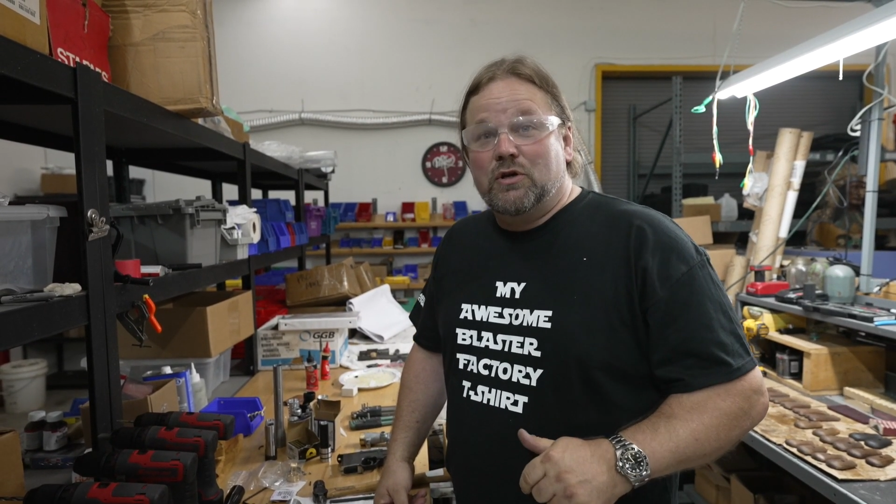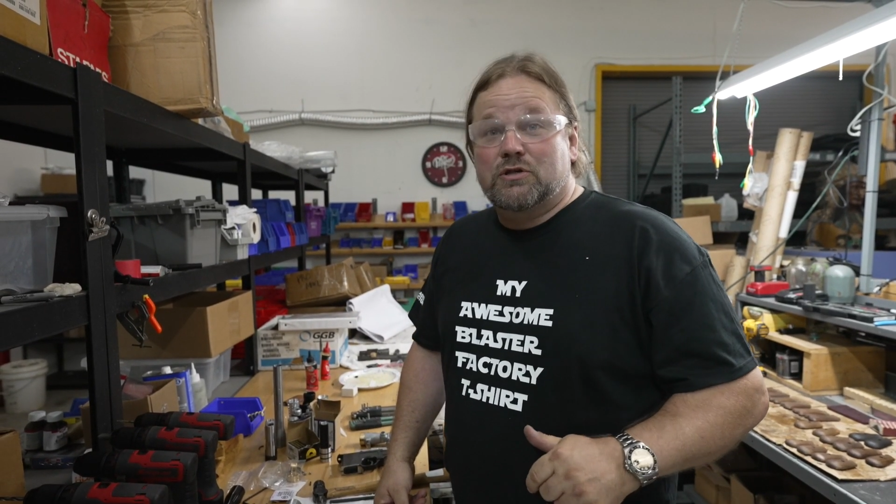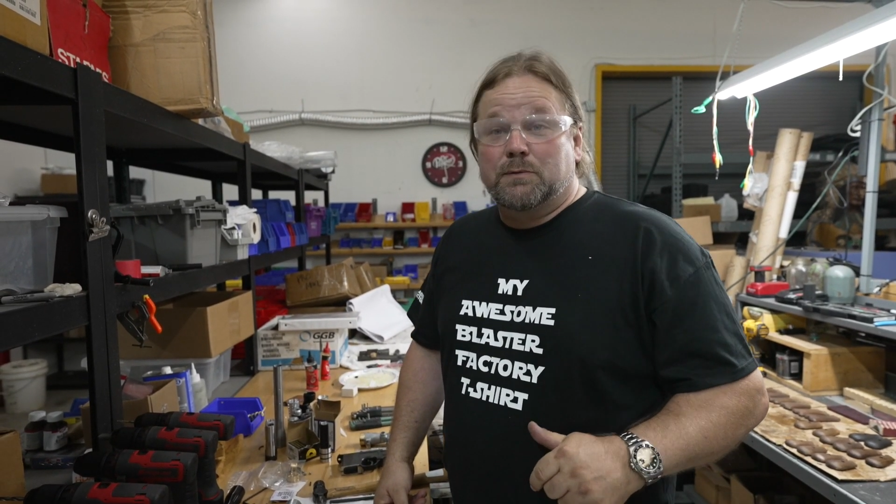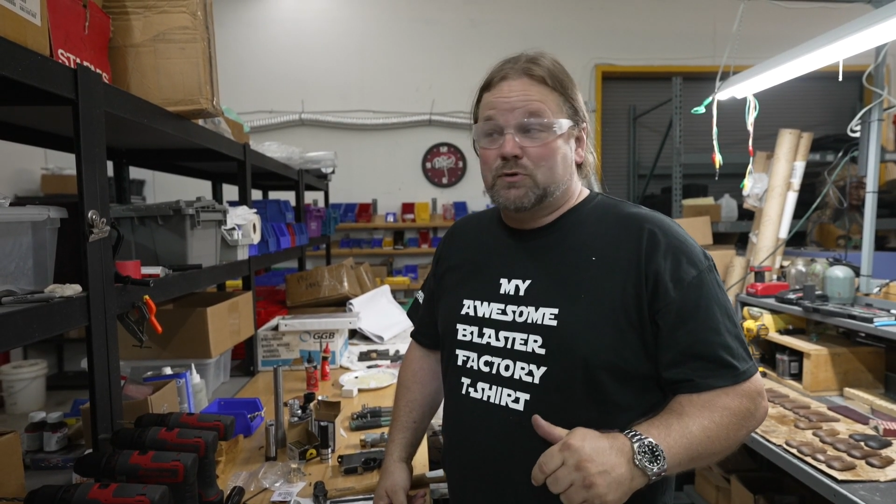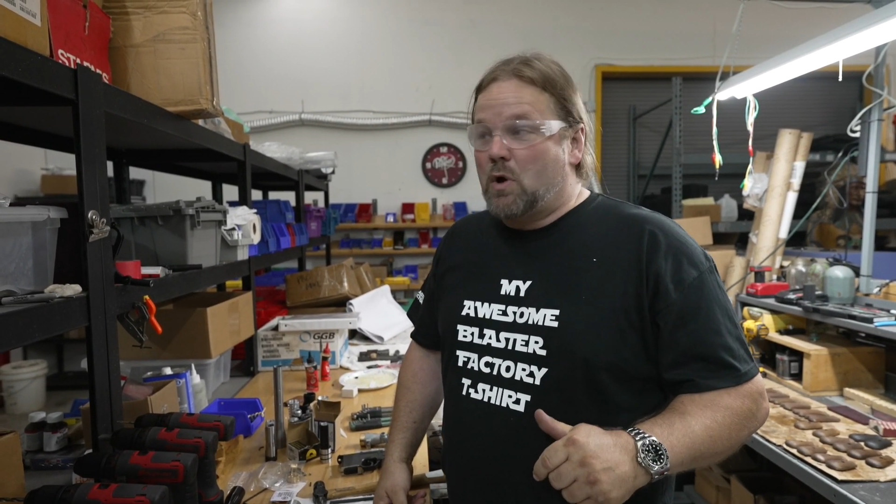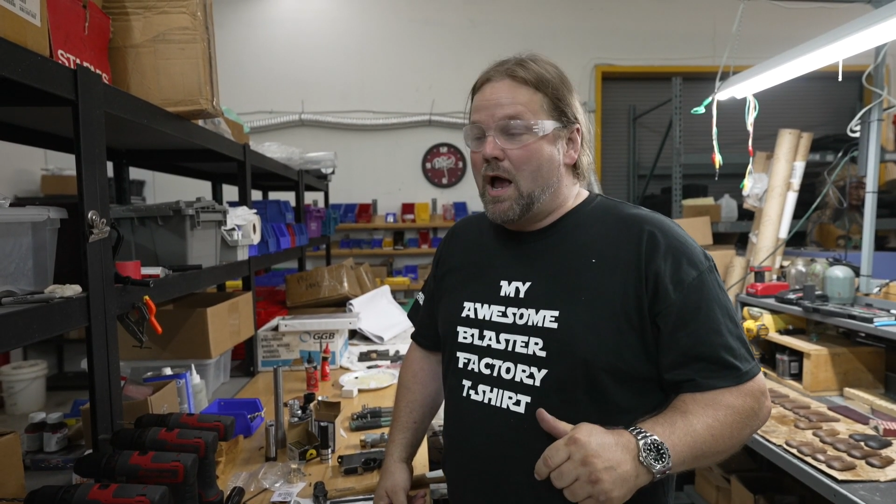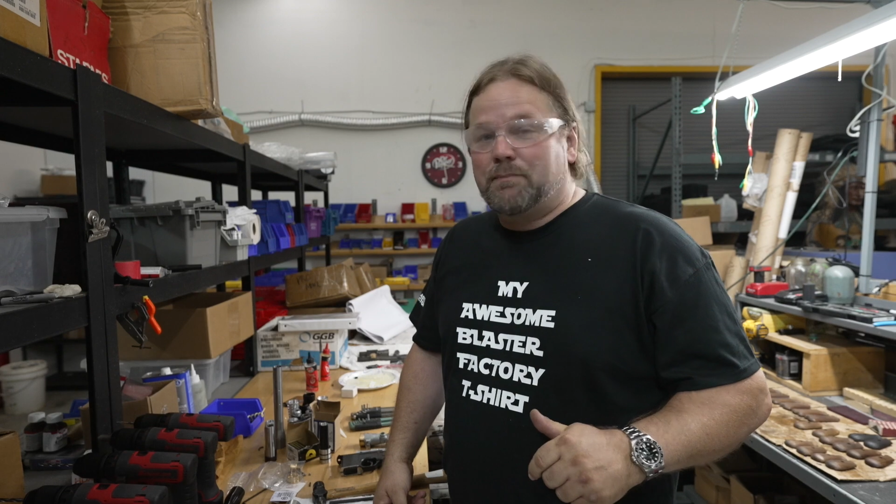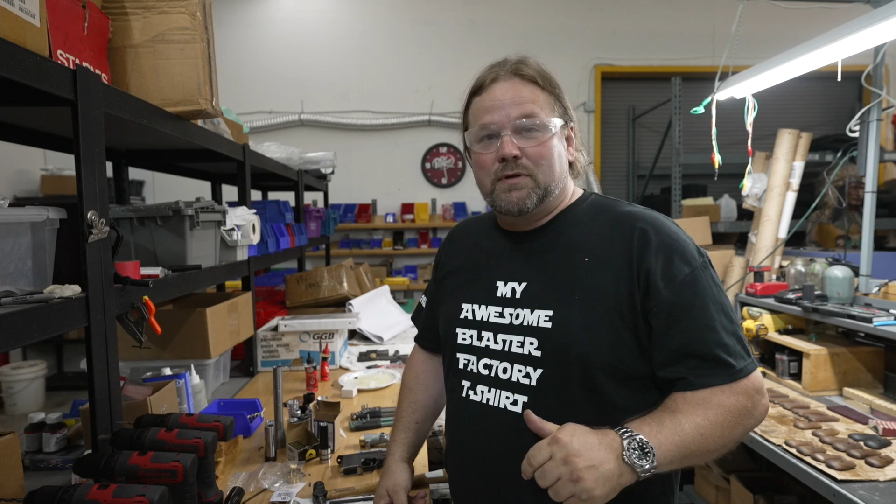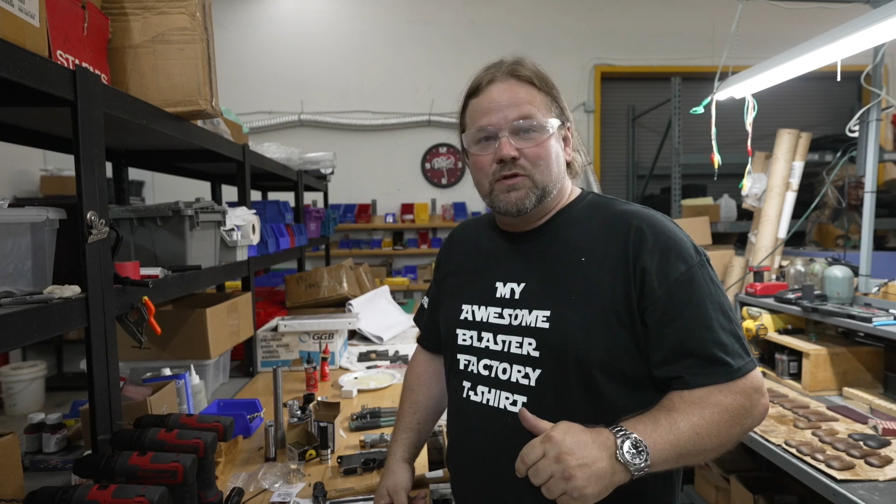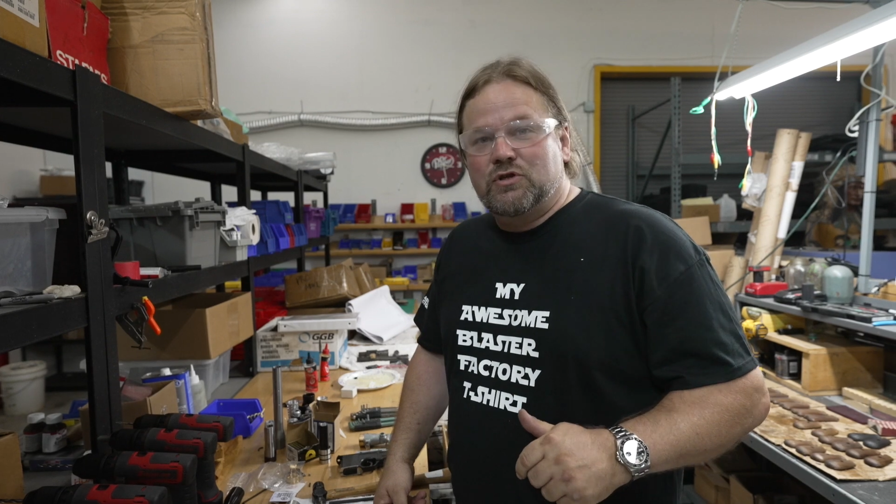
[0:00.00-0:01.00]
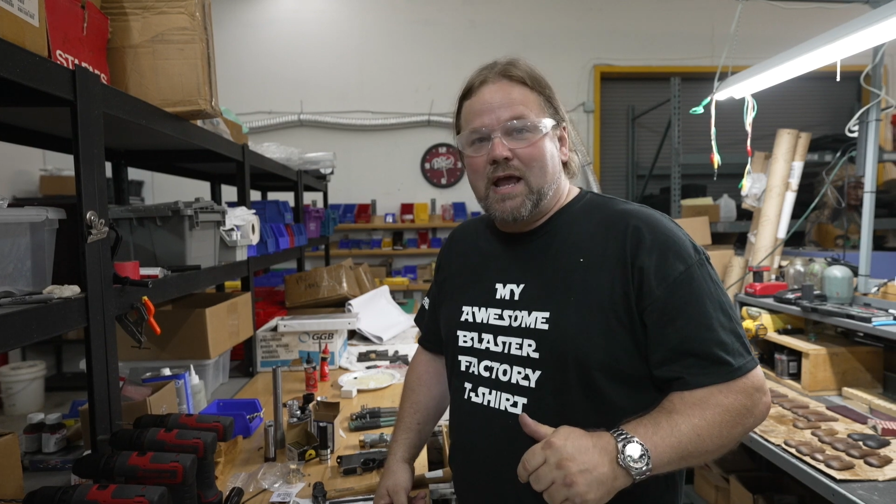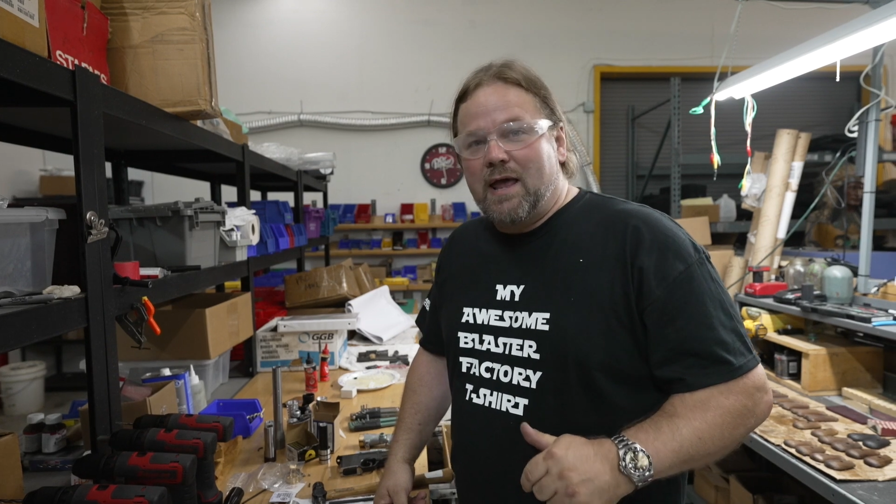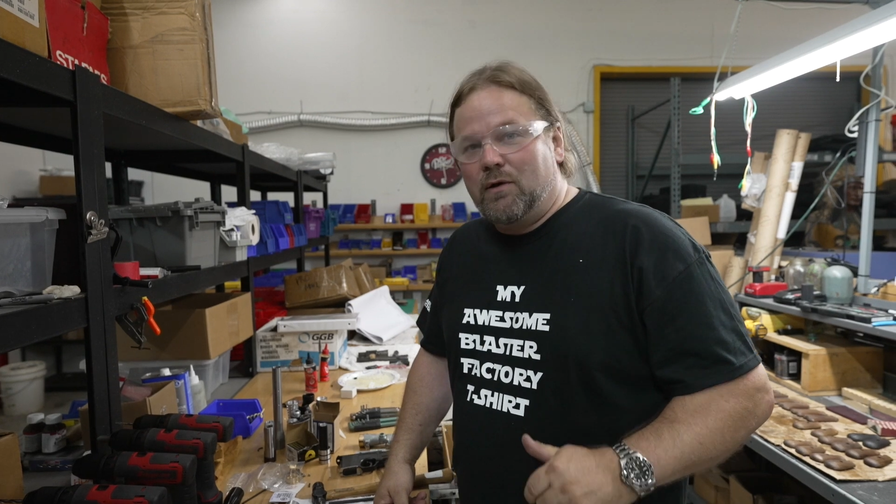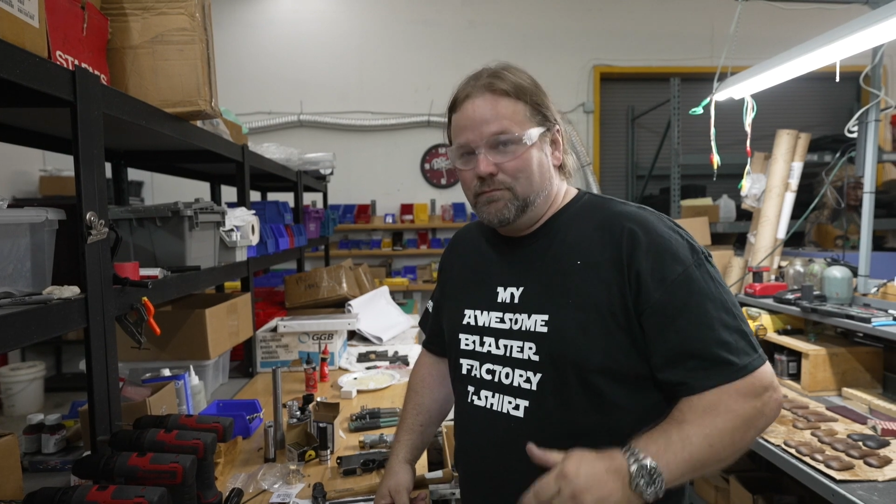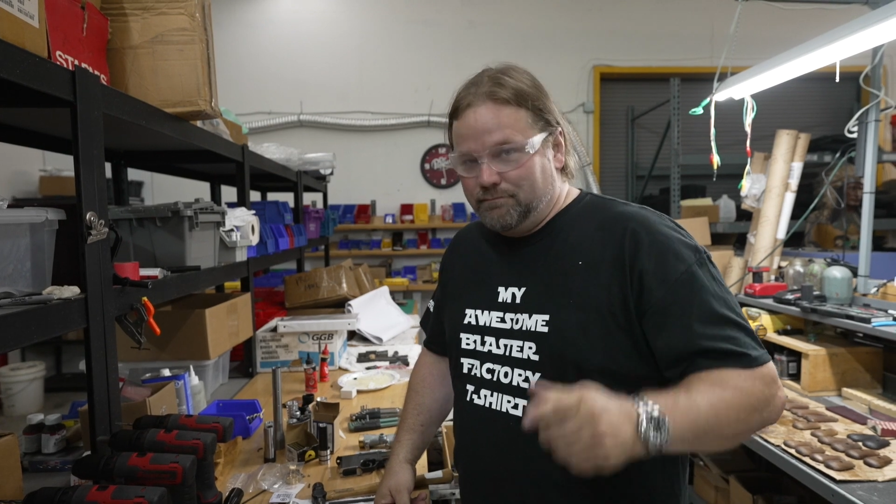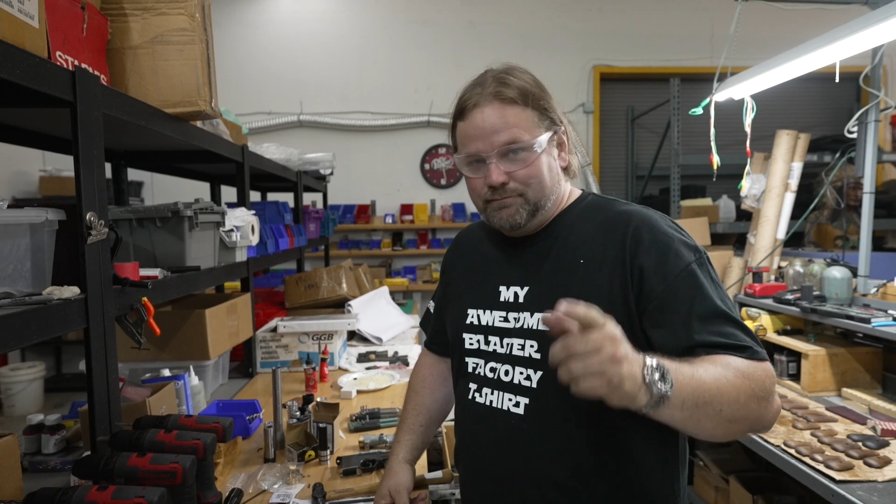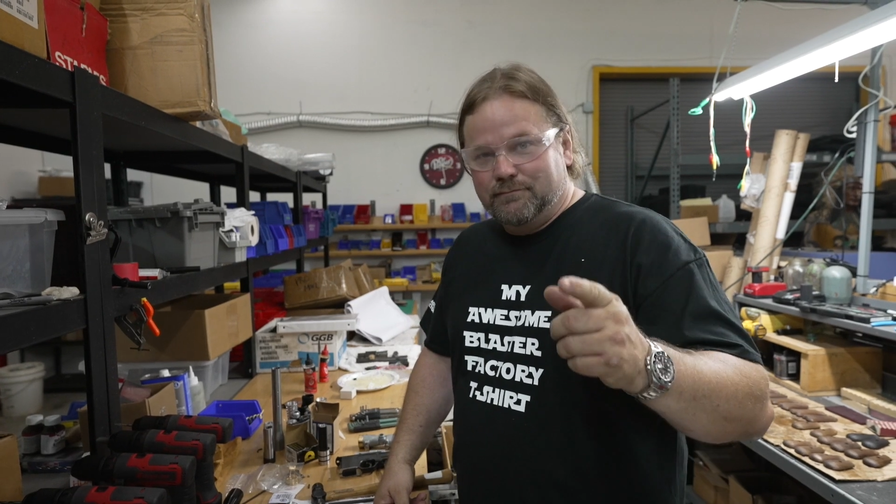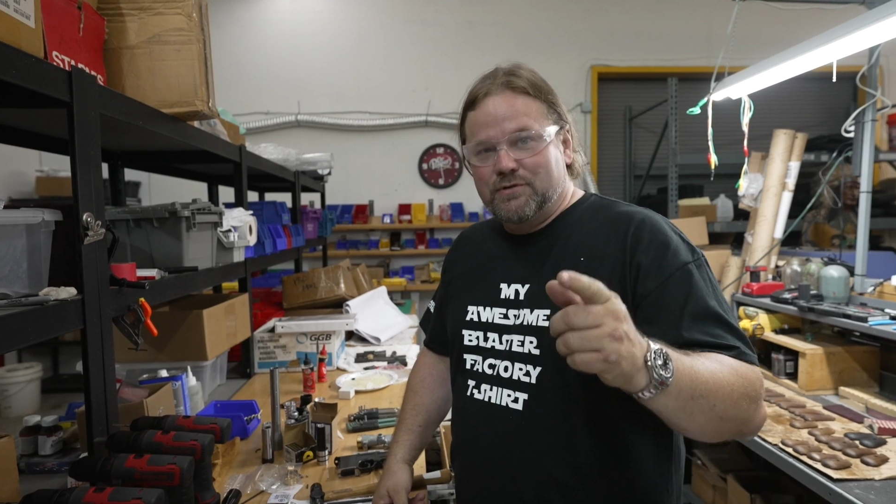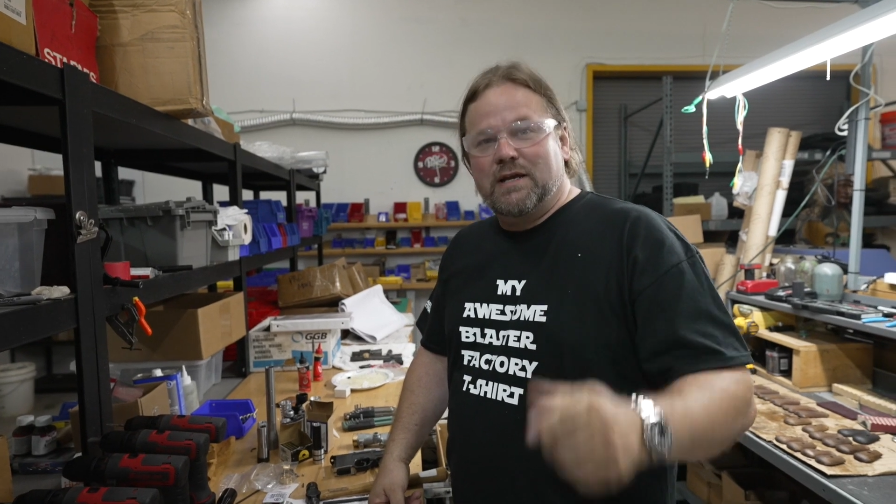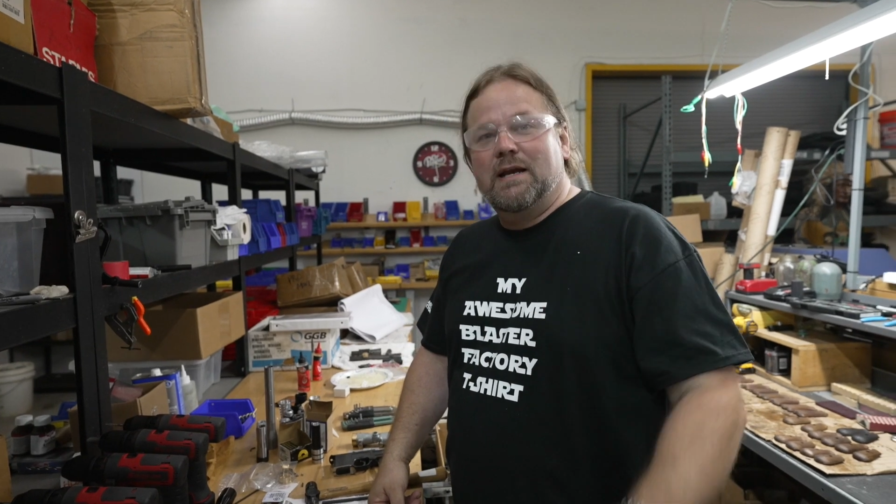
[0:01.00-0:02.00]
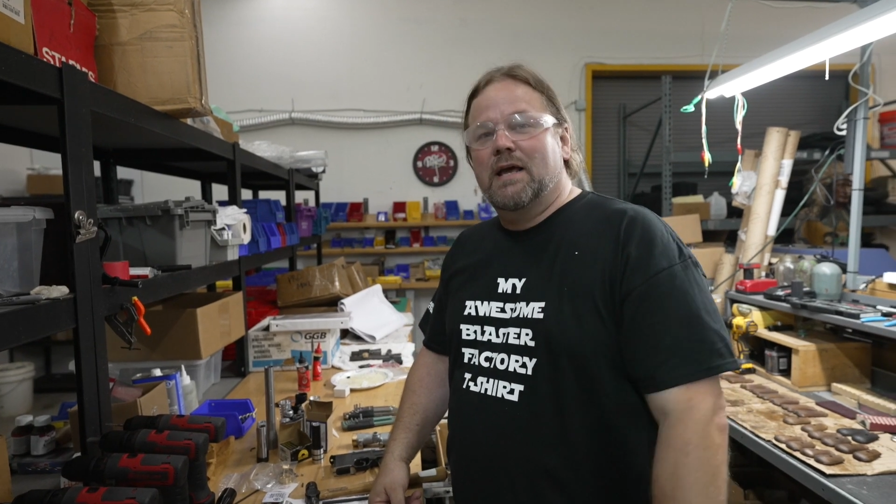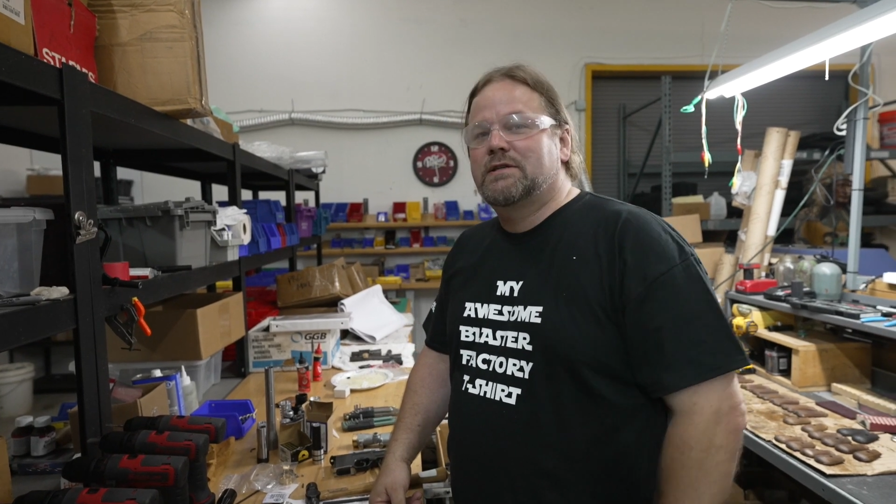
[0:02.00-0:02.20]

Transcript: you subscribe to the channel. See you next